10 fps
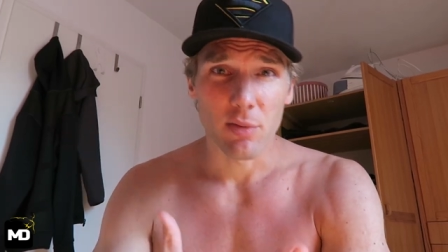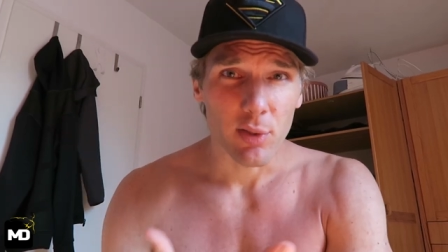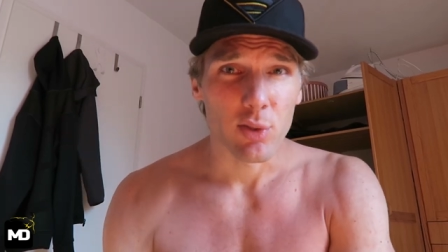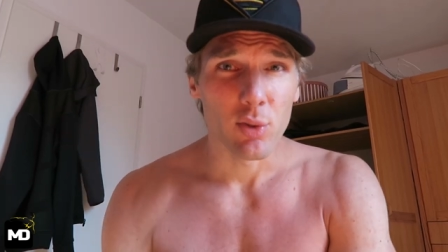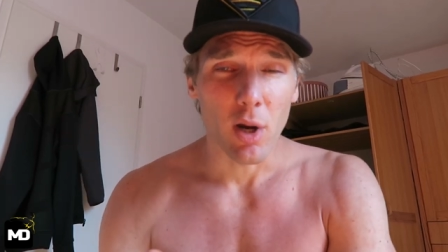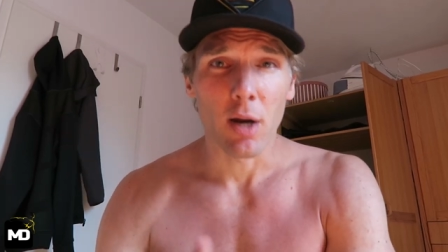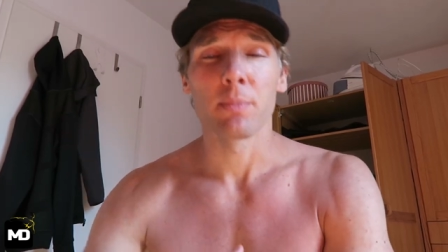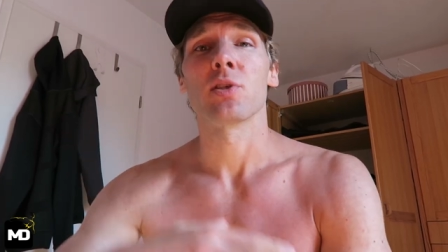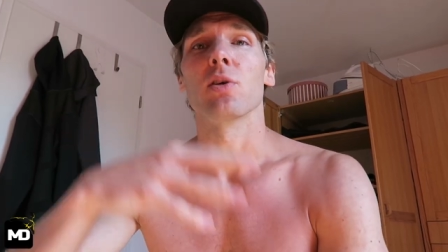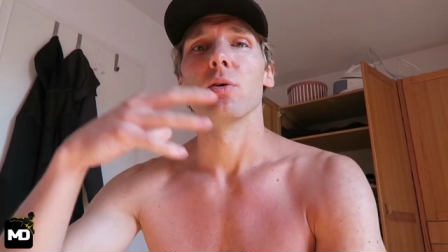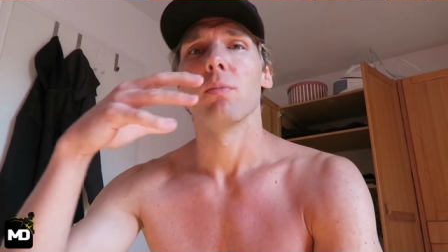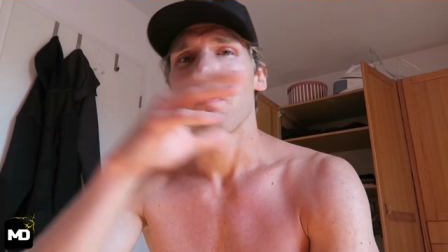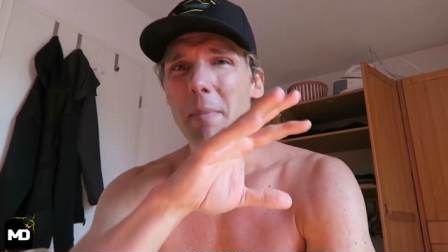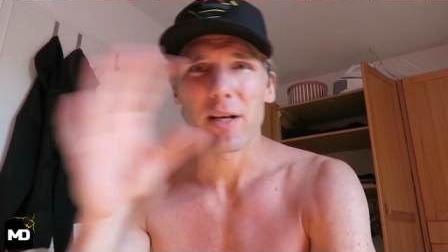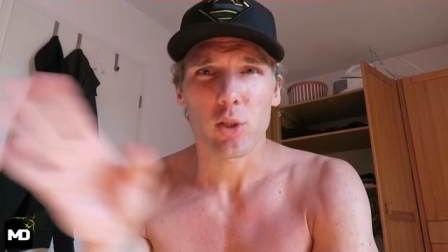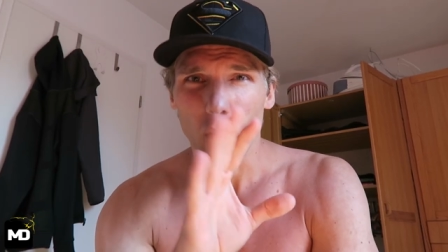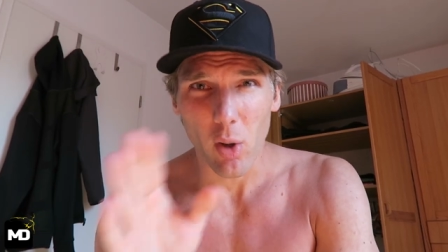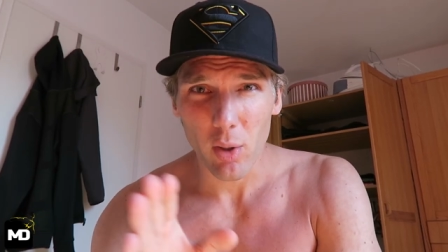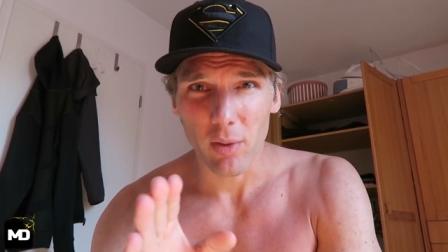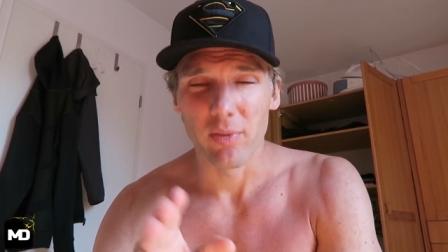you've got two arms, so measure
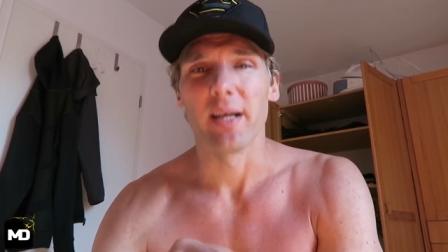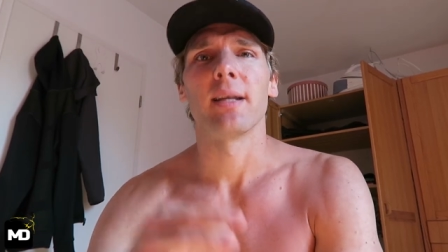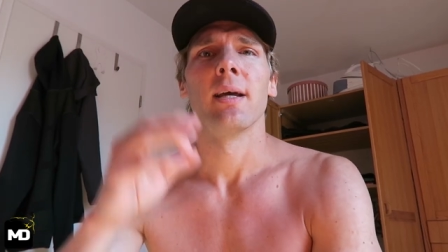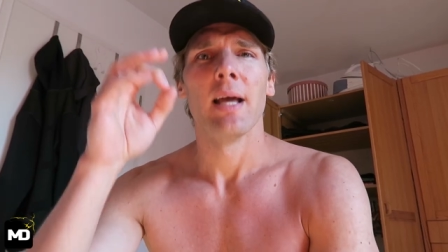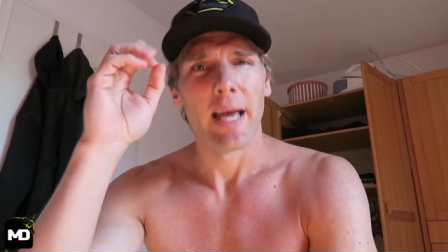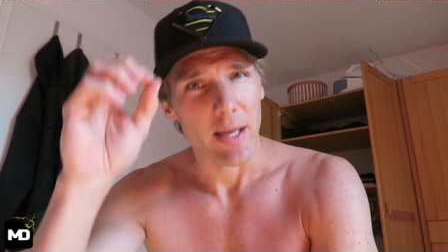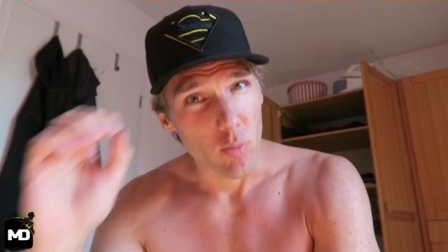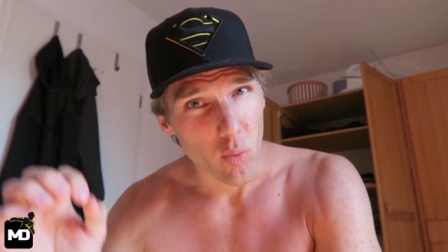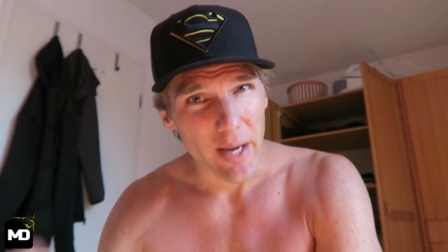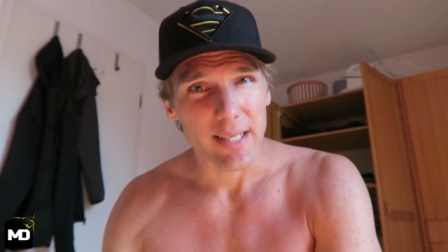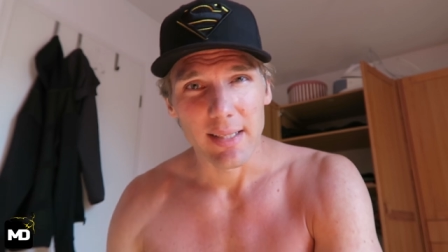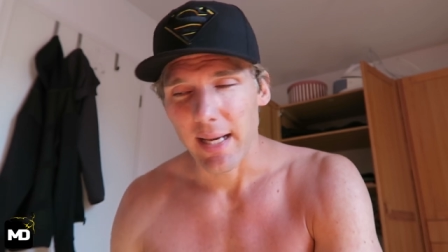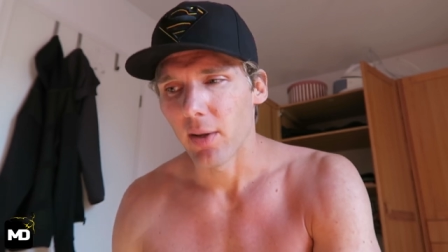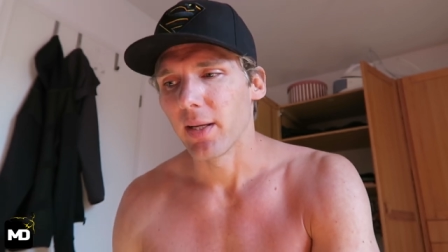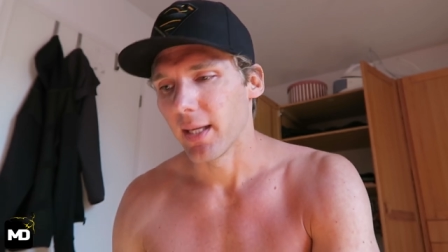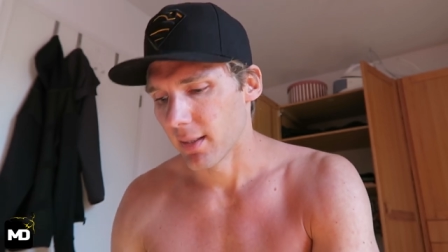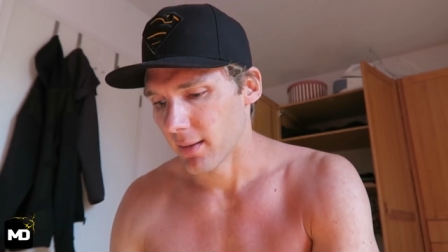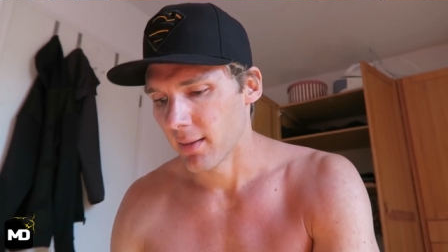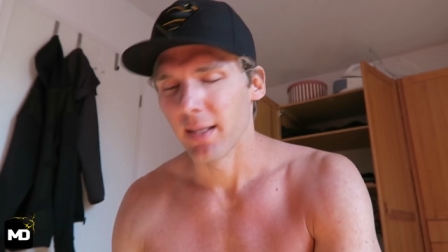all of it and write it down in a,